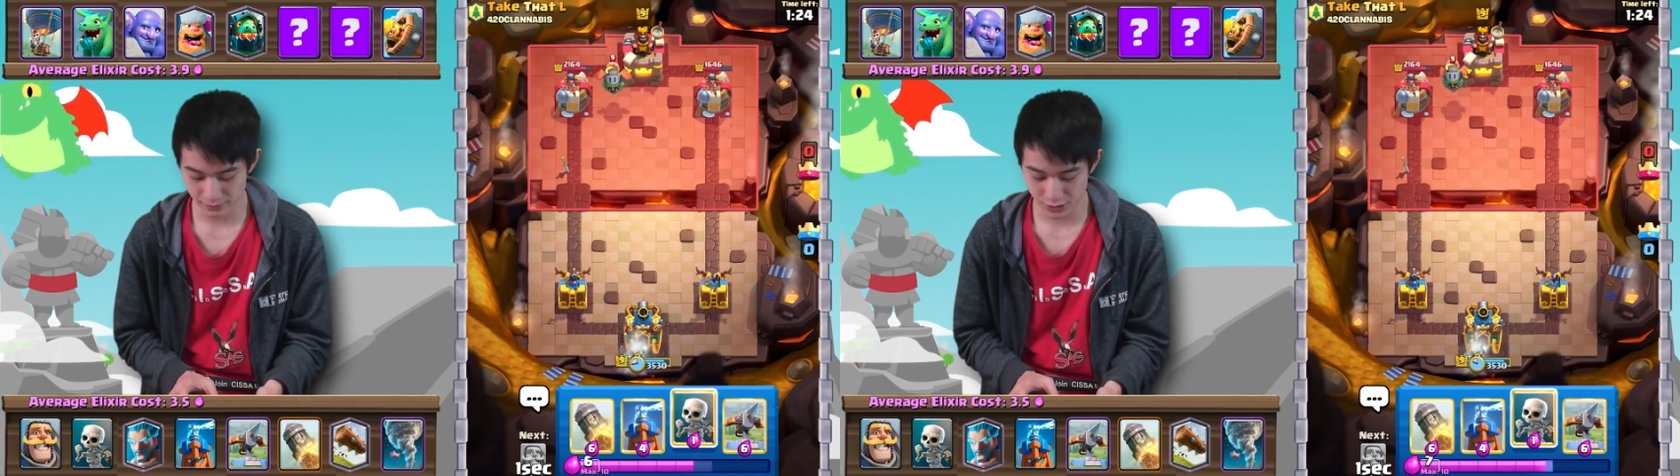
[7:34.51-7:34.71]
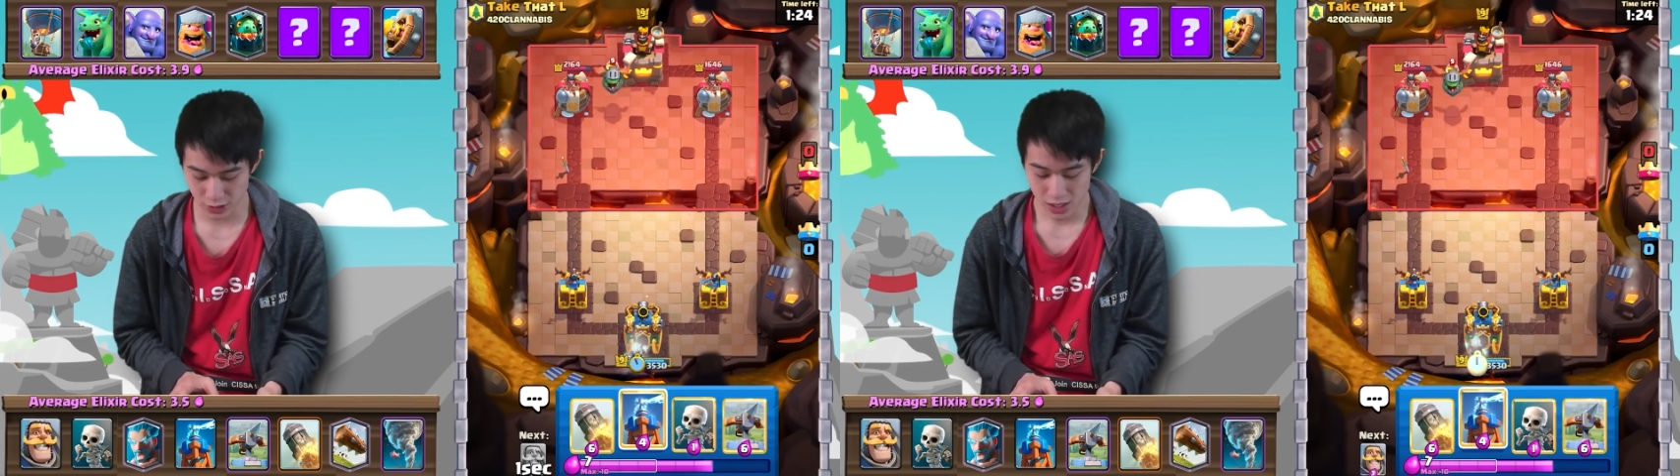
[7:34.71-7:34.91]

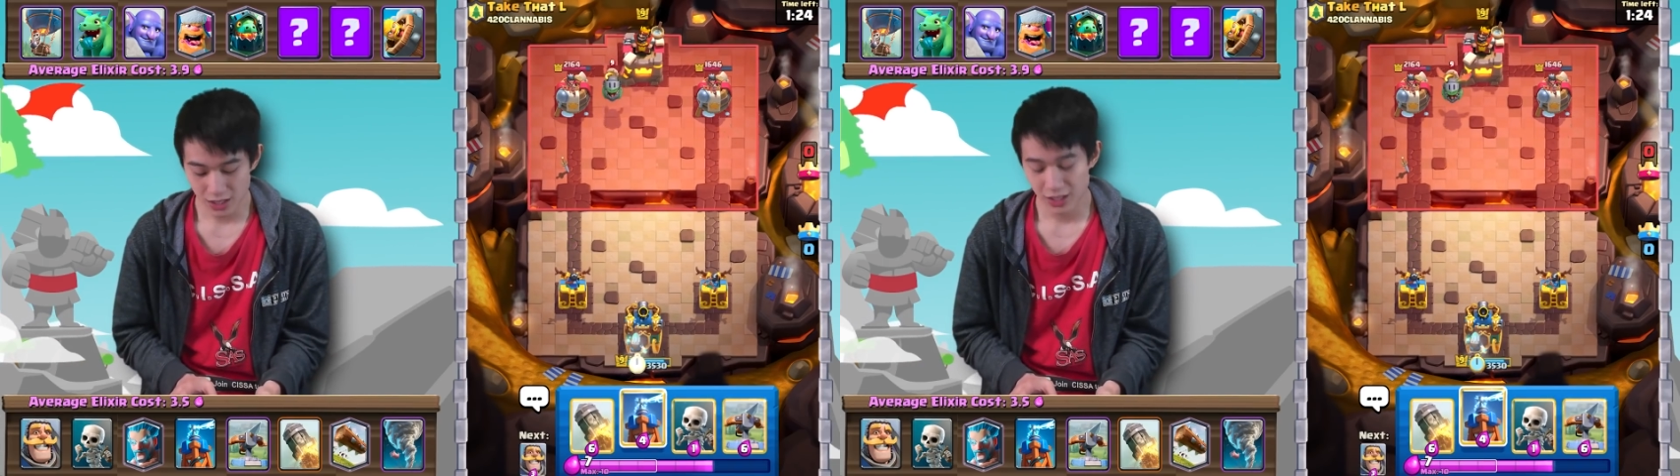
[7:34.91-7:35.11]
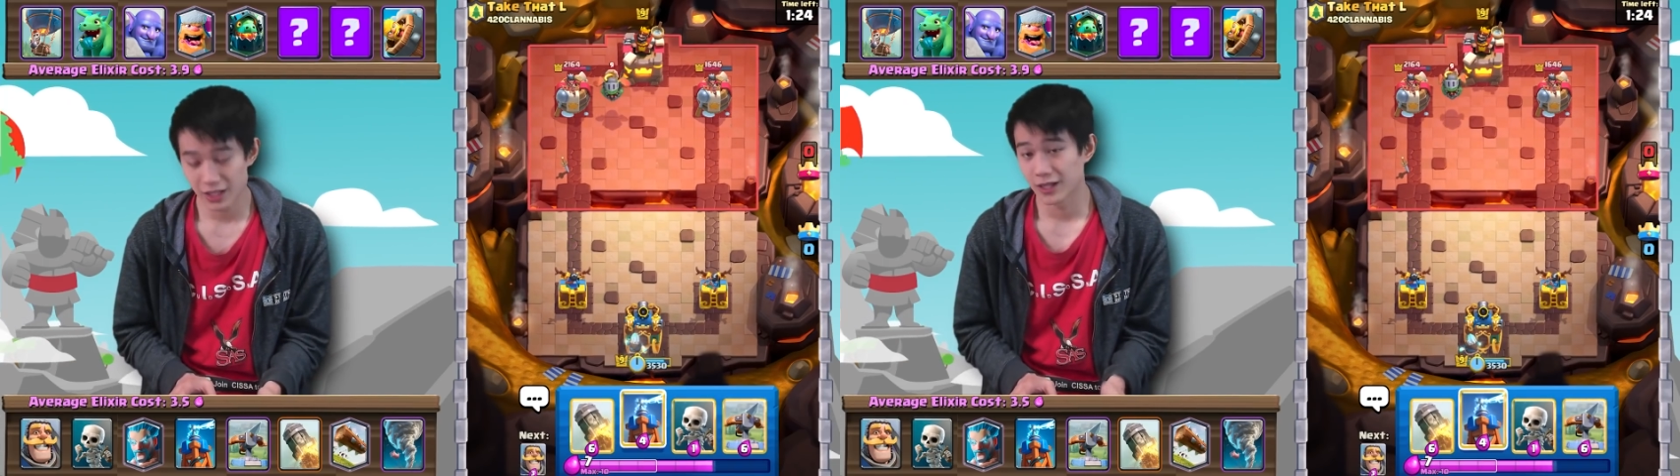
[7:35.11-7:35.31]
which
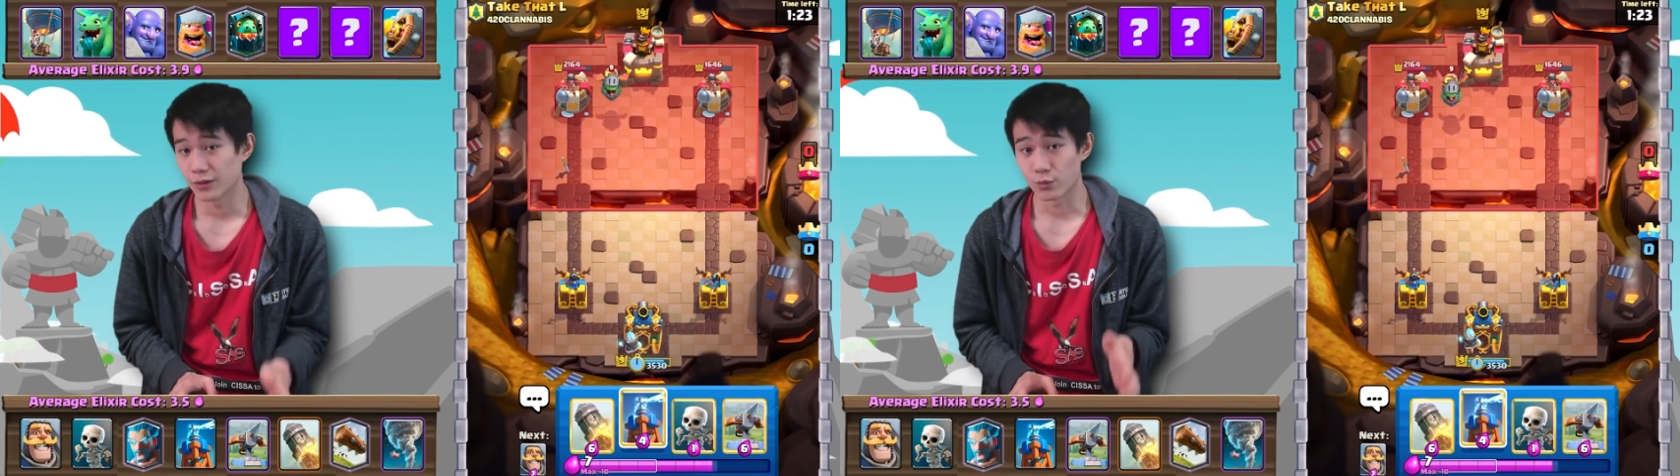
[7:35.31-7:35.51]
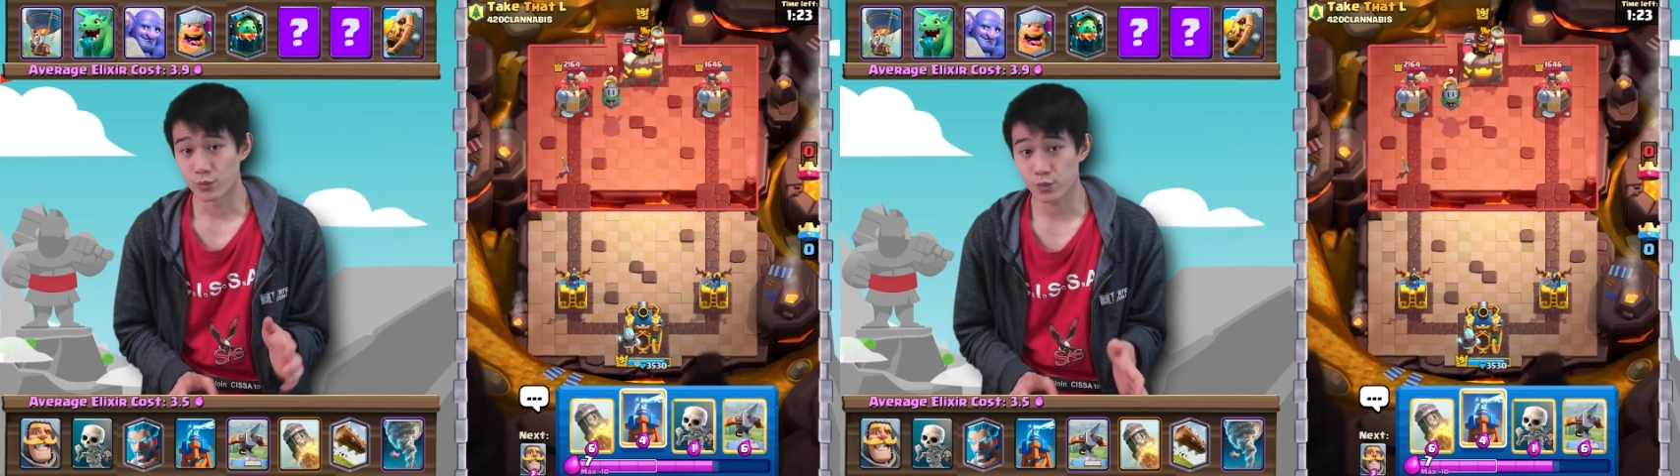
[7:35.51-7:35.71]

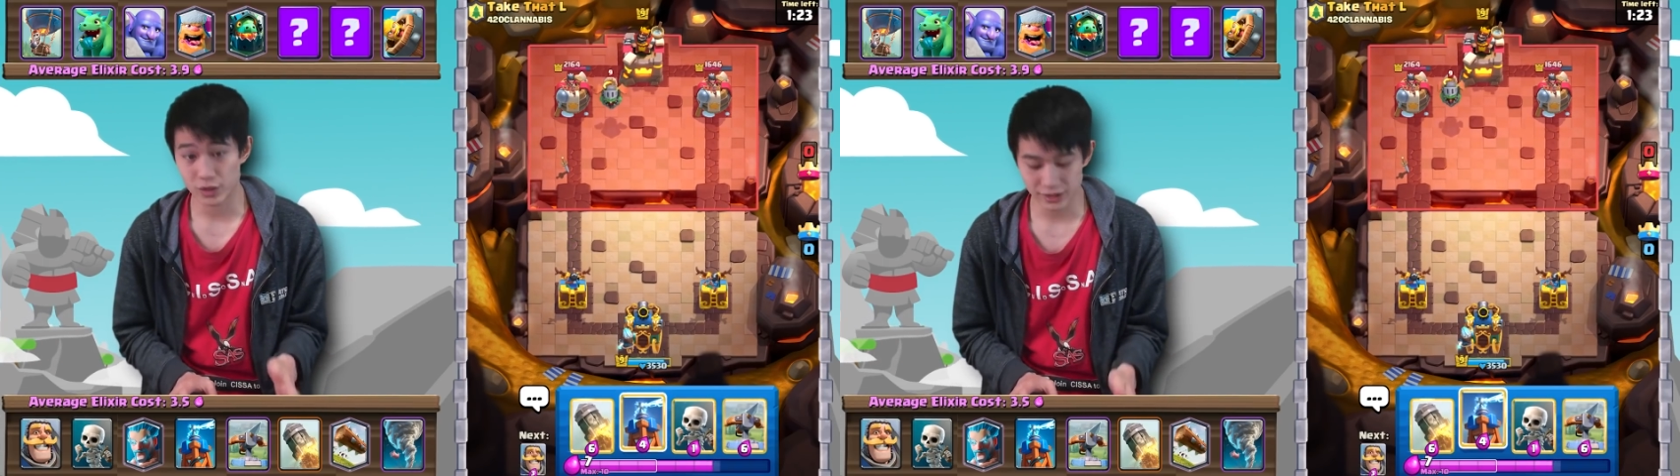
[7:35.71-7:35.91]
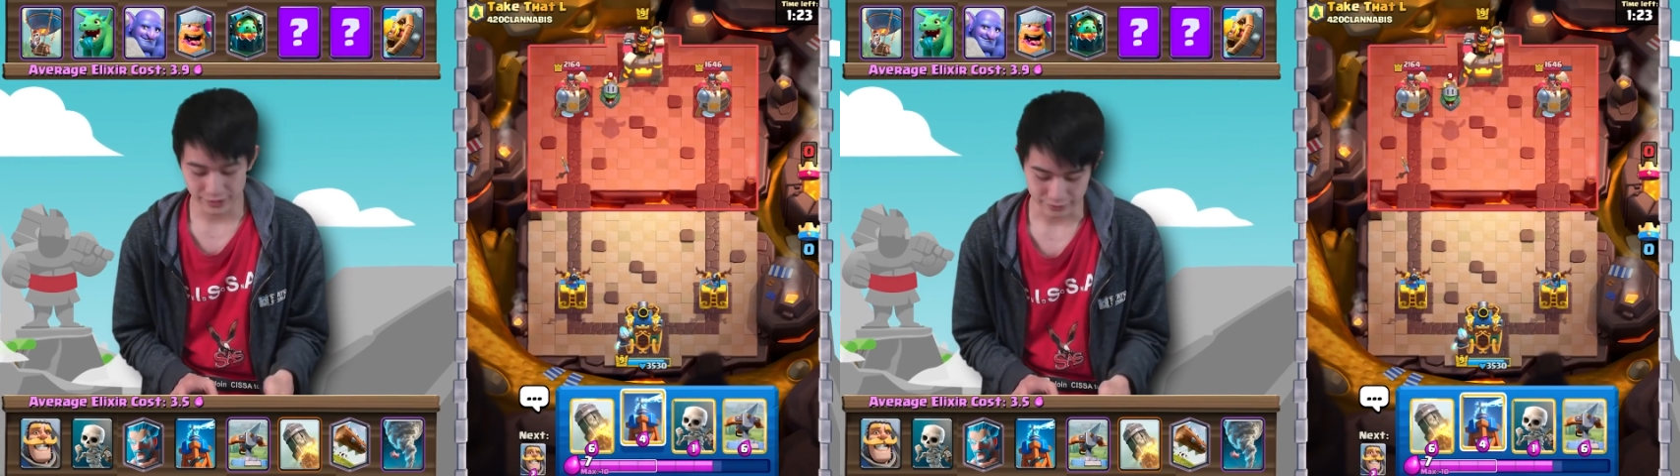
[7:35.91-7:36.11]

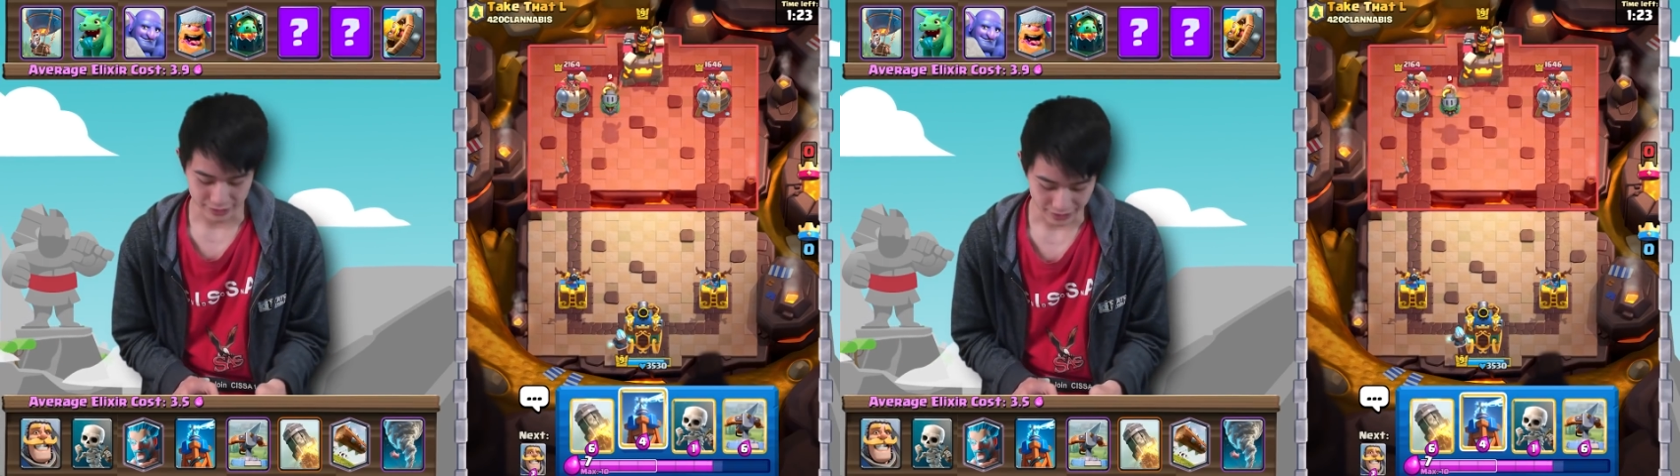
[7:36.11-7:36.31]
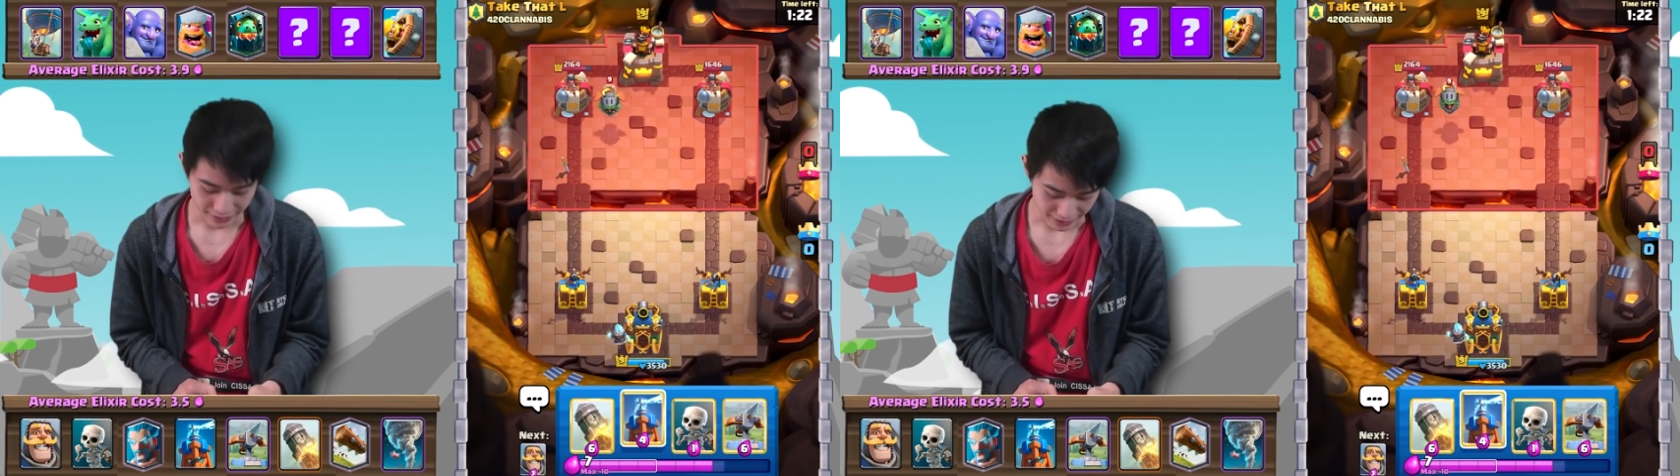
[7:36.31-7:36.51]

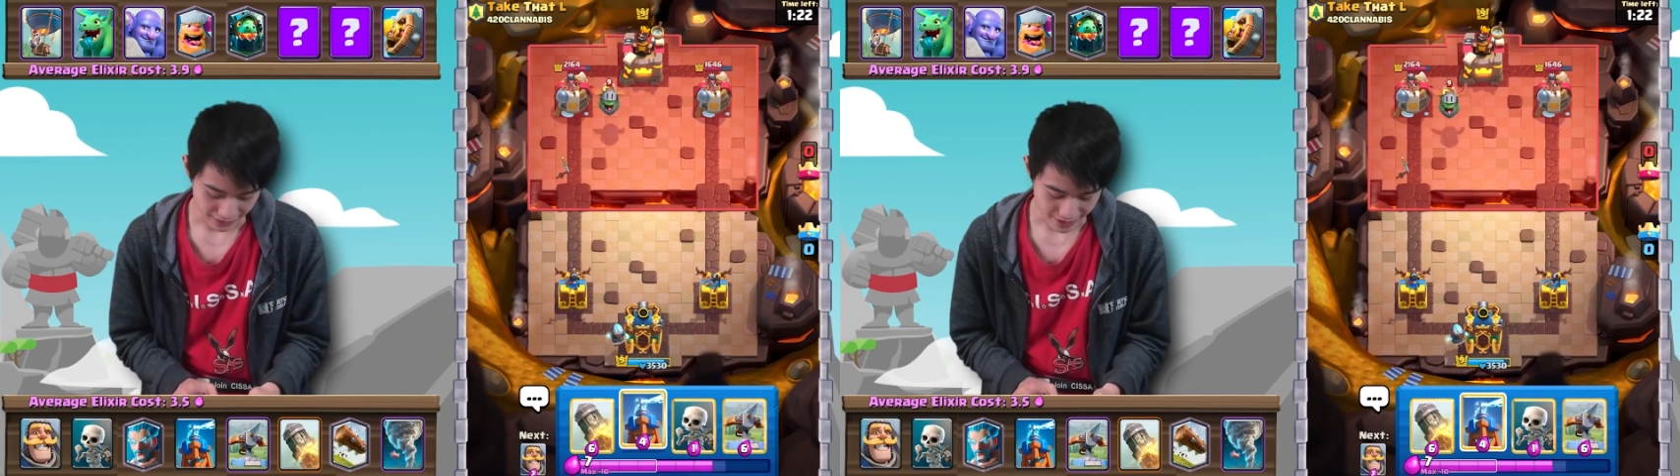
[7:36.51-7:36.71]
really